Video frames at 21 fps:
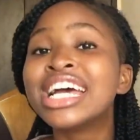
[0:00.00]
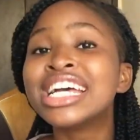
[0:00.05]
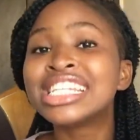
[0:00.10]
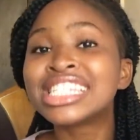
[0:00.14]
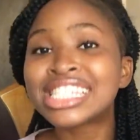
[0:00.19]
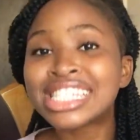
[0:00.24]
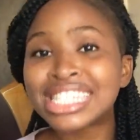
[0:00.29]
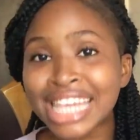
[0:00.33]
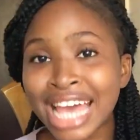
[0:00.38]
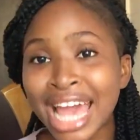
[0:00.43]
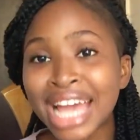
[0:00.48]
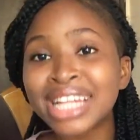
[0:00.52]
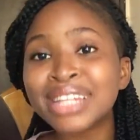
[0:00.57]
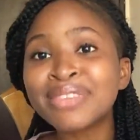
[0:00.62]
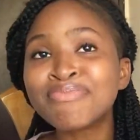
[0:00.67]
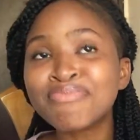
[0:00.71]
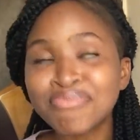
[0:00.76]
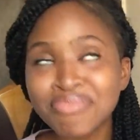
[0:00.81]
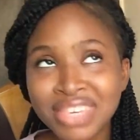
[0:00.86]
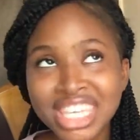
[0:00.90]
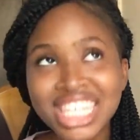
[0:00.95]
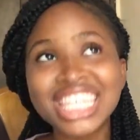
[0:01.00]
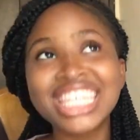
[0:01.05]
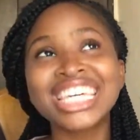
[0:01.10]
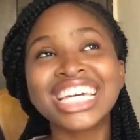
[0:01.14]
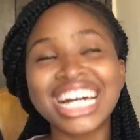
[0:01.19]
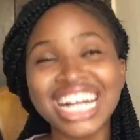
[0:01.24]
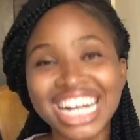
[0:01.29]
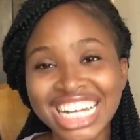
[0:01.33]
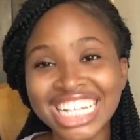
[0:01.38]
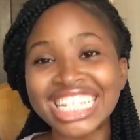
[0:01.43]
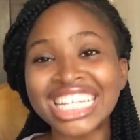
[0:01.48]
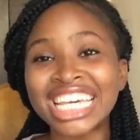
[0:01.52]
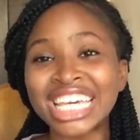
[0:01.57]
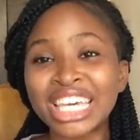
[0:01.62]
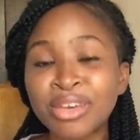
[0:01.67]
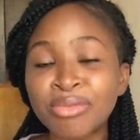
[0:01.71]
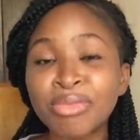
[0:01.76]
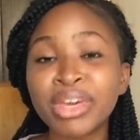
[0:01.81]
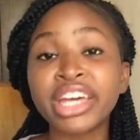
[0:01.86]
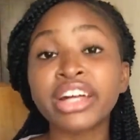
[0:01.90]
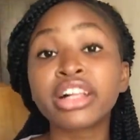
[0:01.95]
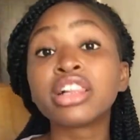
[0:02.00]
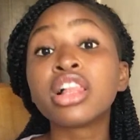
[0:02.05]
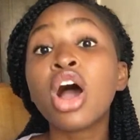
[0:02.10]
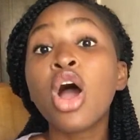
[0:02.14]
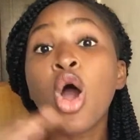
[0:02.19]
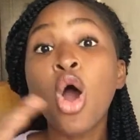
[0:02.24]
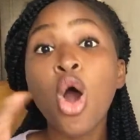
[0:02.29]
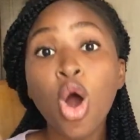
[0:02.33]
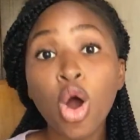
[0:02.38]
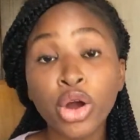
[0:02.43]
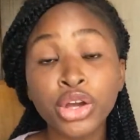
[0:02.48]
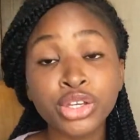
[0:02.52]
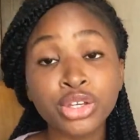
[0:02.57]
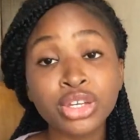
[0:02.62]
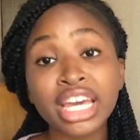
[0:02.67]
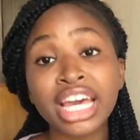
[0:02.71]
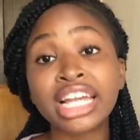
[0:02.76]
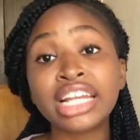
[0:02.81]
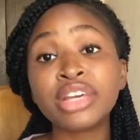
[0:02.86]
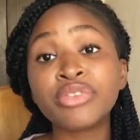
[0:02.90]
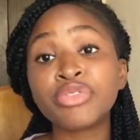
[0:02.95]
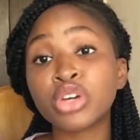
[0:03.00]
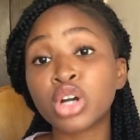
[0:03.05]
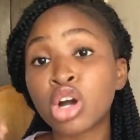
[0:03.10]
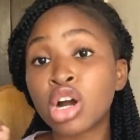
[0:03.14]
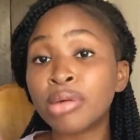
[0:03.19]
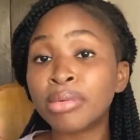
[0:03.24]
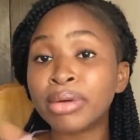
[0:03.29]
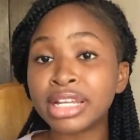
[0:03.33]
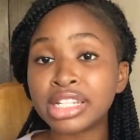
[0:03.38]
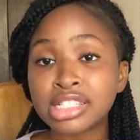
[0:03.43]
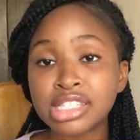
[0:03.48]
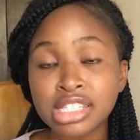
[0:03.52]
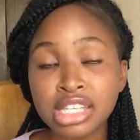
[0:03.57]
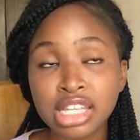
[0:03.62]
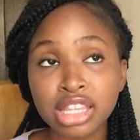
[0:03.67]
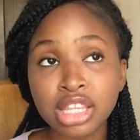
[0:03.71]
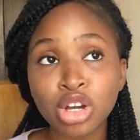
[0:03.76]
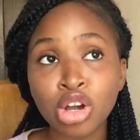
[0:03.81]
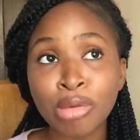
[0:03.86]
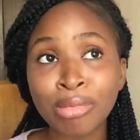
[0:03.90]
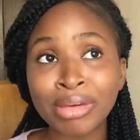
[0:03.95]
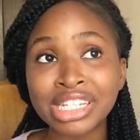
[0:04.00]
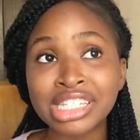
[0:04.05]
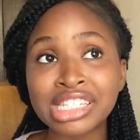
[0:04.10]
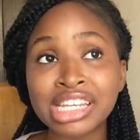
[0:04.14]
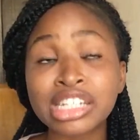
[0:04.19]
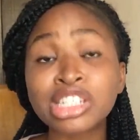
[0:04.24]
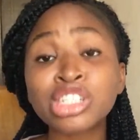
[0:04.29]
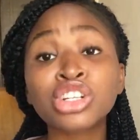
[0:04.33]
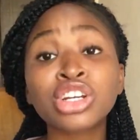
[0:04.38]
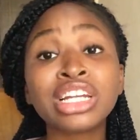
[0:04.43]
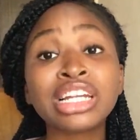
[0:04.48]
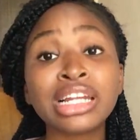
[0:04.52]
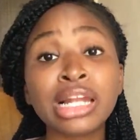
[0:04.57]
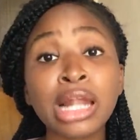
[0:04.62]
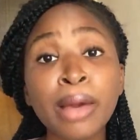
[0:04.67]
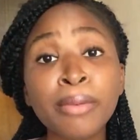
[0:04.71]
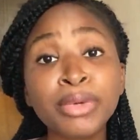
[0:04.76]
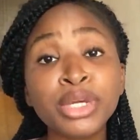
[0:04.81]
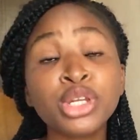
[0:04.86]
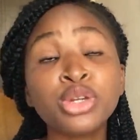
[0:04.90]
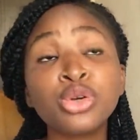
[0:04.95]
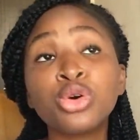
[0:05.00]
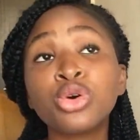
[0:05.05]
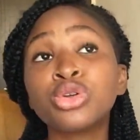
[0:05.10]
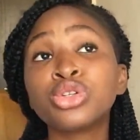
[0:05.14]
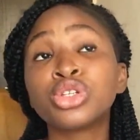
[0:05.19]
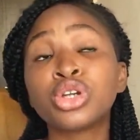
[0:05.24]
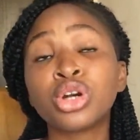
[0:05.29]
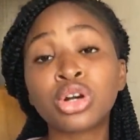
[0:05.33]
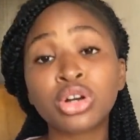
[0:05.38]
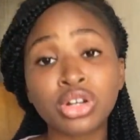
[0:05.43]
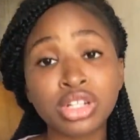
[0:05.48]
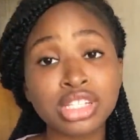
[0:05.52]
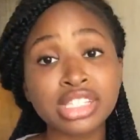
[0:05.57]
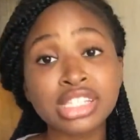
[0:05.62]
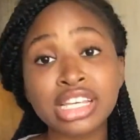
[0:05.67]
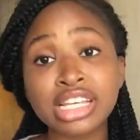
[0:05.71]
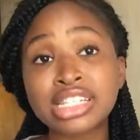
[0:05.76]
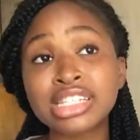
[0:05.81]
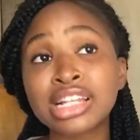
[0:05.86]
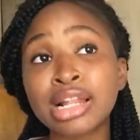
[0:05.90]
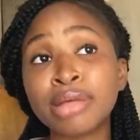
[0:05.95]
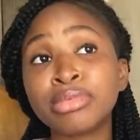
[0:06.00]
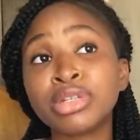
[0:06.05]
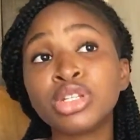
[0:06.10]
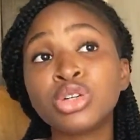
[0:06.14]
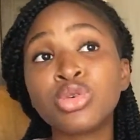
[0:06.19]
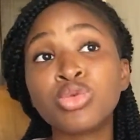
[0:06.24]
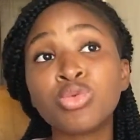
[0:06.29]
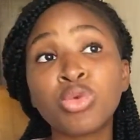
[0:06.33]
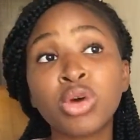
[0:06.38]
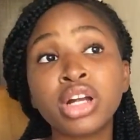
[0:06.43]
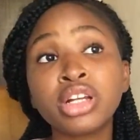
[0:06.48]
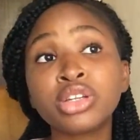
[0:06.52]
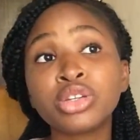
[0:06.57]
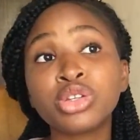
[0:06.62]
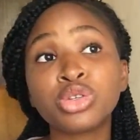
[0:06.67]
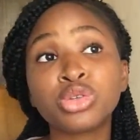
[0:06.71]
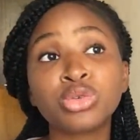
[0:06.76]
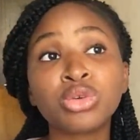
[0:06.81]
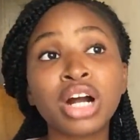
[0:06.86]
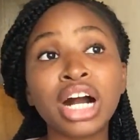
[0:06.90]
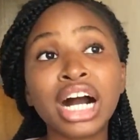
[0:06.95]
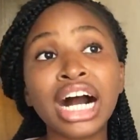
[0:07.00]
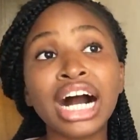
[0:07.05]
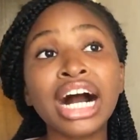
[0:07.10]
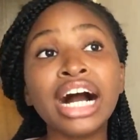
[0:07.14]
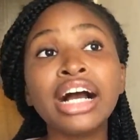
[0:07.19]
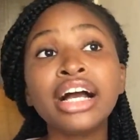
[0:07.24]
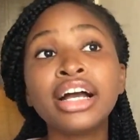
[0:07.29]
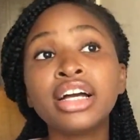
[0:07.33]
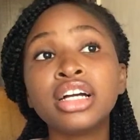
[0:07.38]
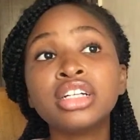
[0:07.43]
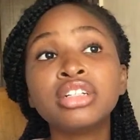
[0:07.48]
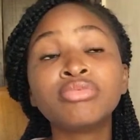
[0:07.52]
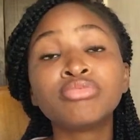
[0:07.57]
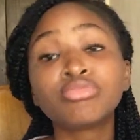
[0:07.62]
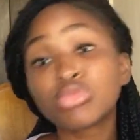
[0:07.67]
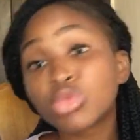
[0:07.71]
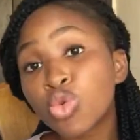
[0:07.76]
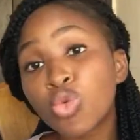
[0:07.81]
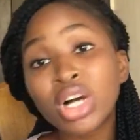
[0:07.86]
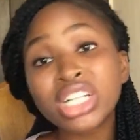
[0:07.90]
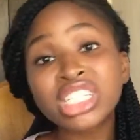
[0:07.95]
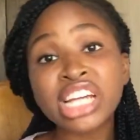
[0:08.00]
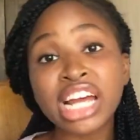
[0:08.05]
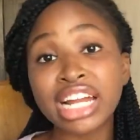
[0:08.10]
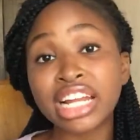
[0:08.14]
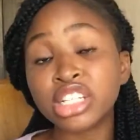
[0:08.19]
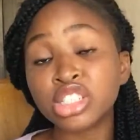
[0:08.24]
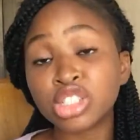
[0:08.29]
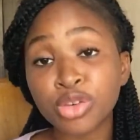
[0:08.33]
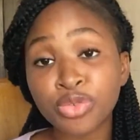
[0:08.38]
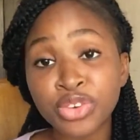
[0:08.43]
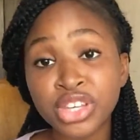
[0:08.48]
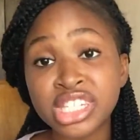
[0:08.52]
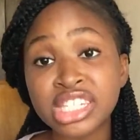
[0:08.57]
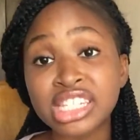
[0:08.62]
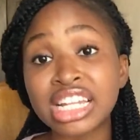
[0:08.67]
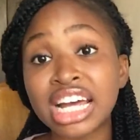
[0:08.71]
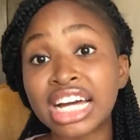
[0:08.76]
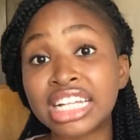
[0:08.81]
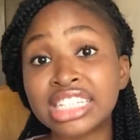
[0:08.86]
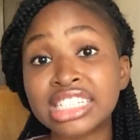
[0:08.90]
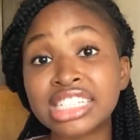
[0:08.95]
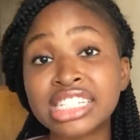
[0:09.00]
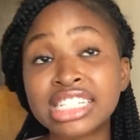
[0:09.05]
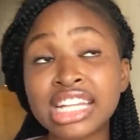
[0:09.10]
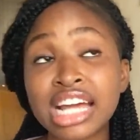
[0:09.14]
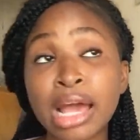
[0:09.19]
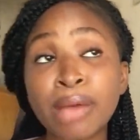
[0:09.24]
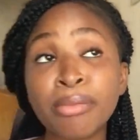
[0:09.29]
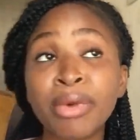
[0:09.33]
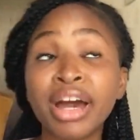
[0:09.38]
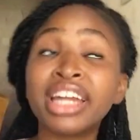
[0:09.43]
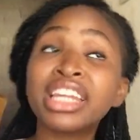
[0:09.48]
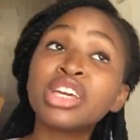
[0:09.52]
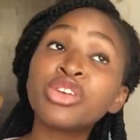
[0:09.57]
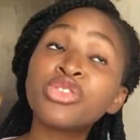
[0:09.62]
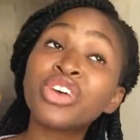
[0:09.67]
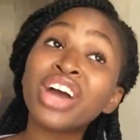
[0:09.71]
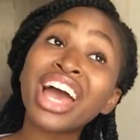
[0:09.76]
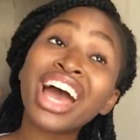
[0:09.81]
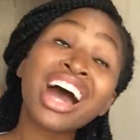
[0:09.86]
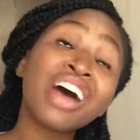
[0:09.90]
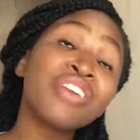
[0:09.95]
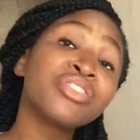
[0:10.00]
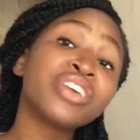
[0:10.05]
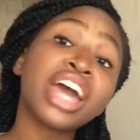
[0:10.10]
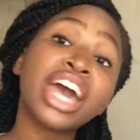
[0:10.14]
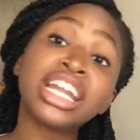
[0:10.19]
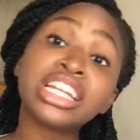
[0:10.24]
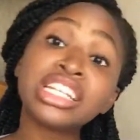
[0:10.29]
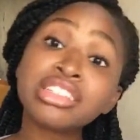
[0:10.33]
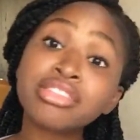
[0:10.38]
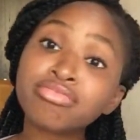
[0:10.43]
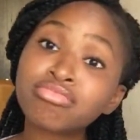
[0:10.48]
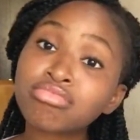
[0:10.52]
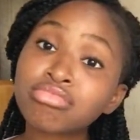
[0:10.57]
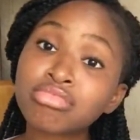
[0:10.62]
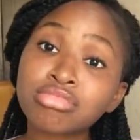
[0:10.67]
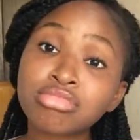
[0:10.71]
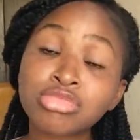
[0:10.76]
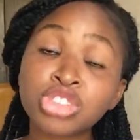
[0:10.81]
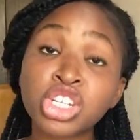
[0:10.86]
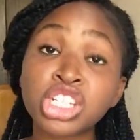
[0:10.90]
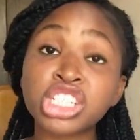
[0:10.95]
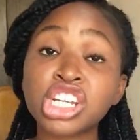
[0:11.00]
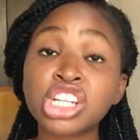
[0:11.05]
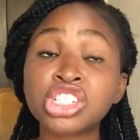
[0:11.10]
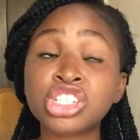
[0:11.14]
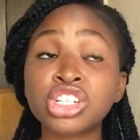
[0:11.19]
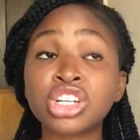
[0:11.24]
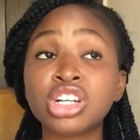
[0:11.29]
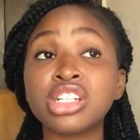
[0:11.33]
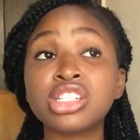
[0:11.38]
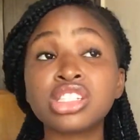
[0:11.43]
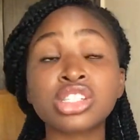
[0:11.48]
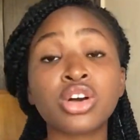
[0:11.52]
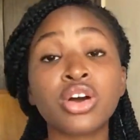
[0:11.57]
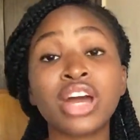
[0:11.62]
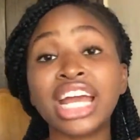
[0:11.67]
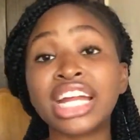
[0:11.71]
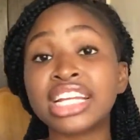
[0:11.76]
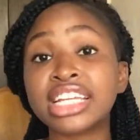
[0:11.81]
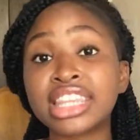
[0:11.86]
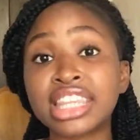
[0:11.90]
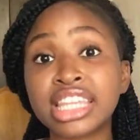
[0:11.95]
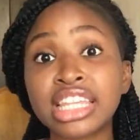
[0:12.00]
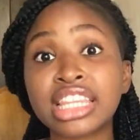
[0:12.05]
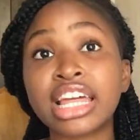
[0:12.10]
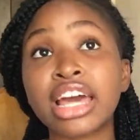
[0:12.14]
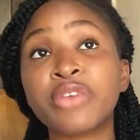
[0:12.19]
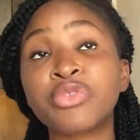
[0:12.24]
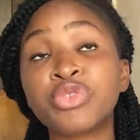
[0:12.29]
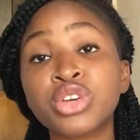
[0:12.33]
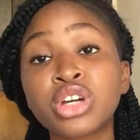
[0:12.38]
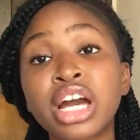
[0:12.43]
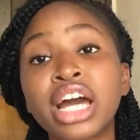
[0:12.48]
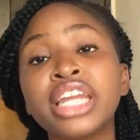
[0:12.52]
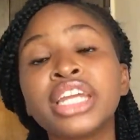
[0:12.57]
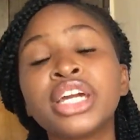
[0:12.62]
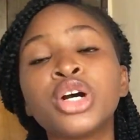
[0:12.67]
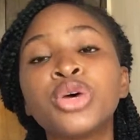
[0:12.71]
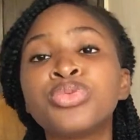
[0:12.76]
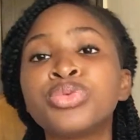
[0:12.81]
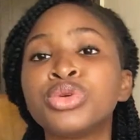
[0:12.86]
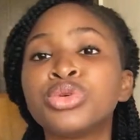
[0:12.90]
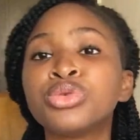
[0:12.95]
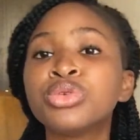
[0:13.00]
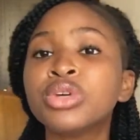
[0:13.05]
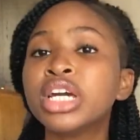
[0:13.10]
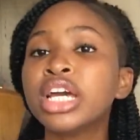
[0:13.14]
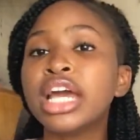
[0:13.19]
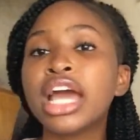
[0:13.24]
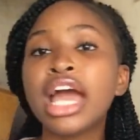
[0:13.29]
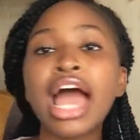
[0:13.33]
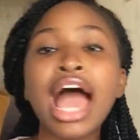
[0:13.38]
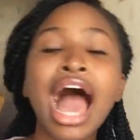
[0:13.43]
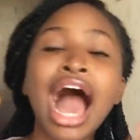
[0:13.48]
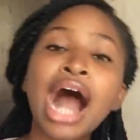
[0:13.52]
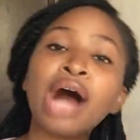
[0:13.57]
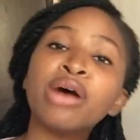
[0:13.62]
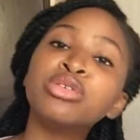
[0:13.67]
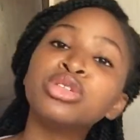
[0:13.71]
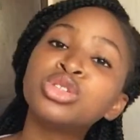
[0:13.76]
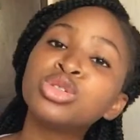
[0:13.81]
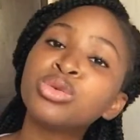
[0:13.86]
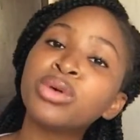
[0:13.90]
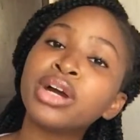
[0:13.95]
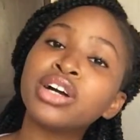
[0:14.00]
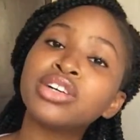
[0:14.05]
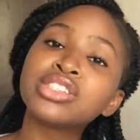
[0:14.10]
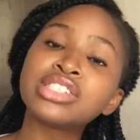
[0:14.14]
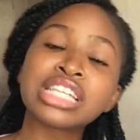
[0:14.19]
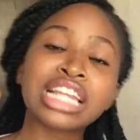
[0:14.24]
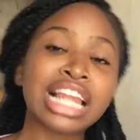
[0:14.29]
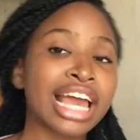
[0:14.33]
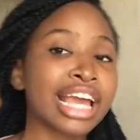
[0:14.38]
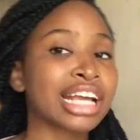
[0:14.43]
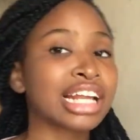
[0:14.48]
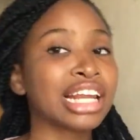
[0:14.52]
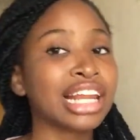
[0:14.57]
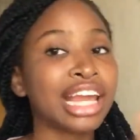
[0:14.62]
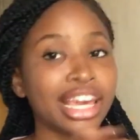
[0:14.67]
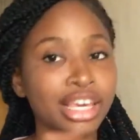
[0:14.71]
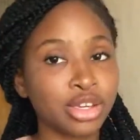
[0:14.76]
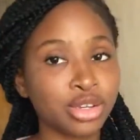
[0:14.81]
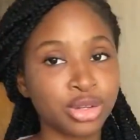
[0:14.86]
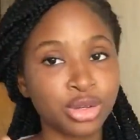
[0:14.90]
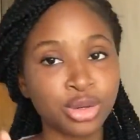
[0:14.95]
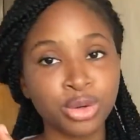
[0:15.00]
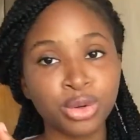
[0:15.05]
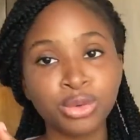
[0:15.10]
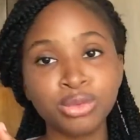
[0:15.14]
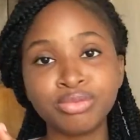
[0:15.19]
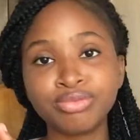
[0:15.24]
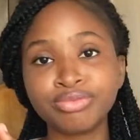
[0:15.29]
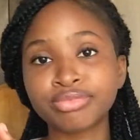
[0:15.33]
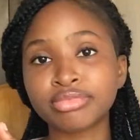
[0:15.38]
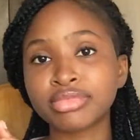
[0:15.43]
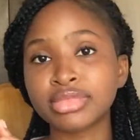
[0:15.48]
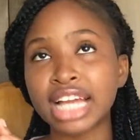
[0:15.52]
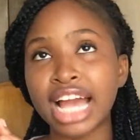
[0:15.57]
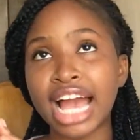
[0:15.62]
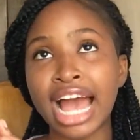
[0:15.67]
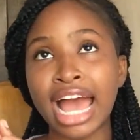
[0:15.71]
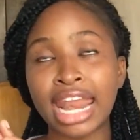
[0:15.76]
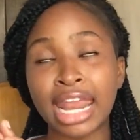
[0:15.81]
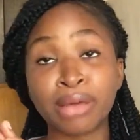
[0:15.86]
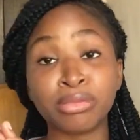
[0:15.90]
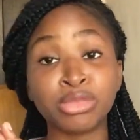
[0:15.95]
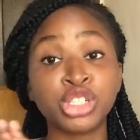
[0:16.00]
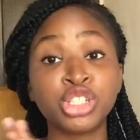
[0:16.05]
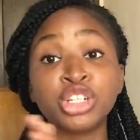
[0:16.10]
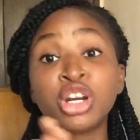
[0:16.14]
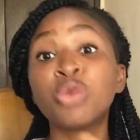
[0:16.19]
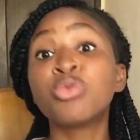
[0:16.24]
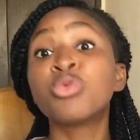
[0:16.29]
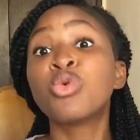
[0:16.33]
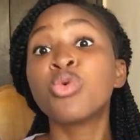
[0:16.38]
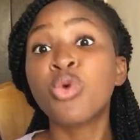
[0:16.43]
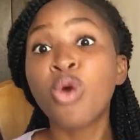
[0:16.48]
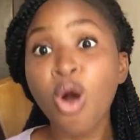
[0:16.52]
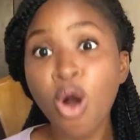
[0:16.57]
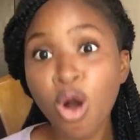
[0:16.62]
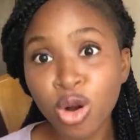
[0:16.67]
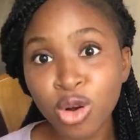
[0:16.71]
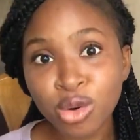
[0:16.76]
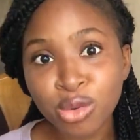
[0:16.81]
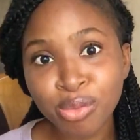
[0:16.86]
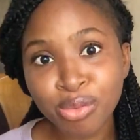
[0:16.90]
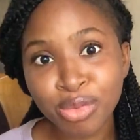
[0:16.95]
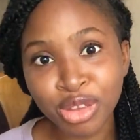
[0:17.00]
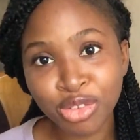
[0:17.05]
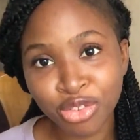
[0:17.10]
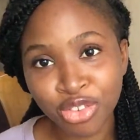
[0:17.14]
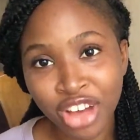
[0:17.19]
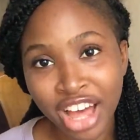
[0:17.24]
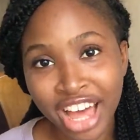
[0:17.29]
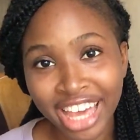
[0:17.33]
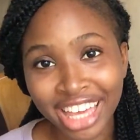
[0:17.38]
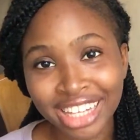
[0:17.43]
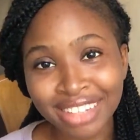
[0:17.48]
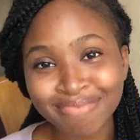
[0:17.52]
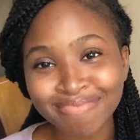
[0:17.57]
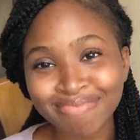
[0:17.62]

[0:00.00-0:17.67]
Send me an email, or you can leave your comments in the comment section. Let me know your concerns. Let me know what challenge you're facing at this time, and if I have any suggestions or anything that I feel can help you, I will do well to like let you know, and I'm sure we'll all be fine.